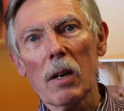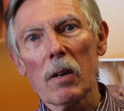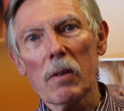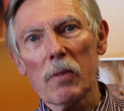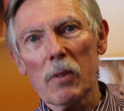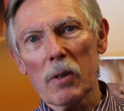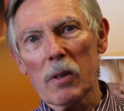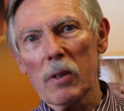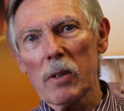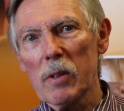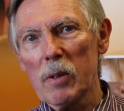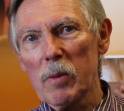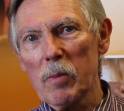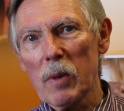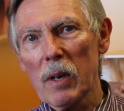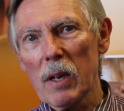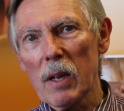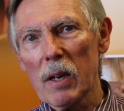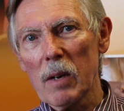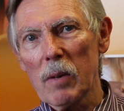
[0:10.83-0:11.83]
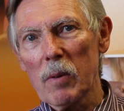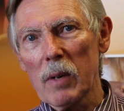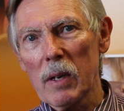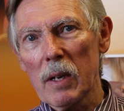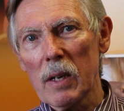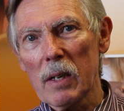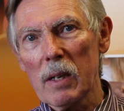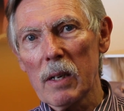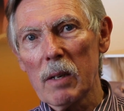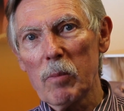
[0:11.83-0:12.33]
of northern
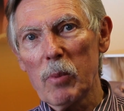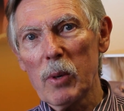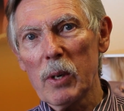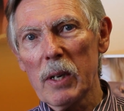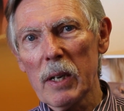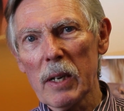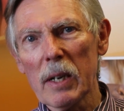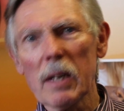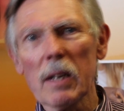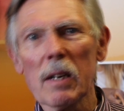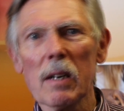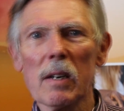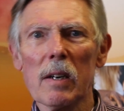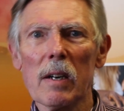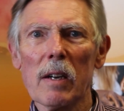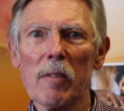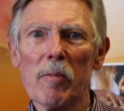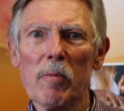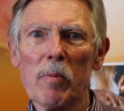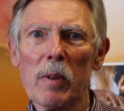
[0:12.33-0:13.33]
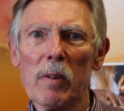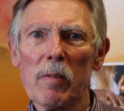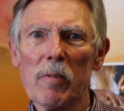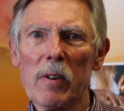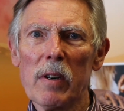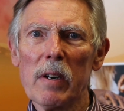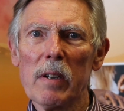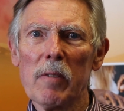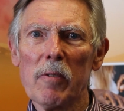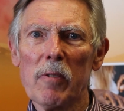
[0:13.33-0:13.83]
Malawi, and in particular, I've been
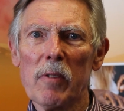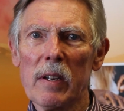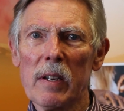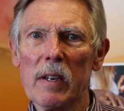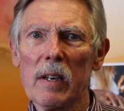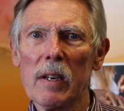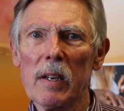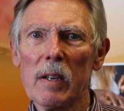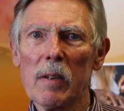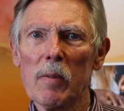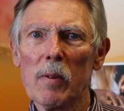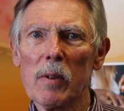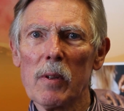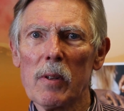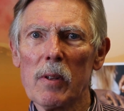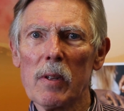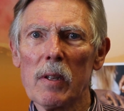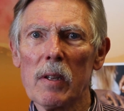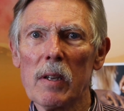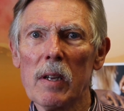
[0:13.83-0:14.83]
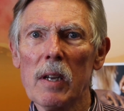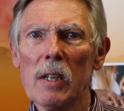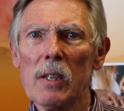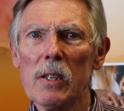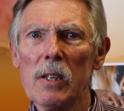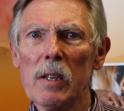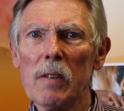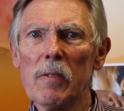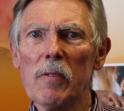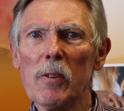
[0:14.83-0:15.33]
very friendly with the
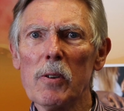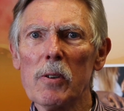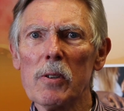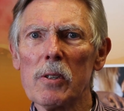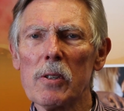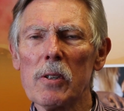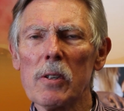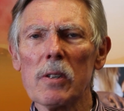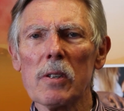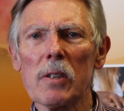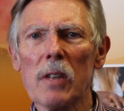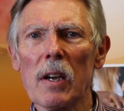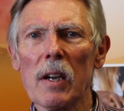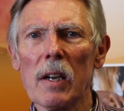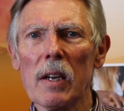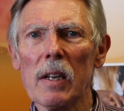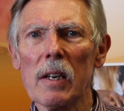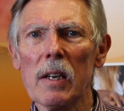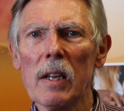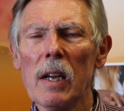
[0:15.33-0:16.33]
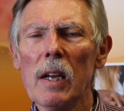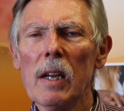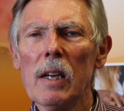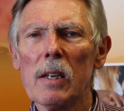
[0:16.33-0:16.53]
chief who has just died,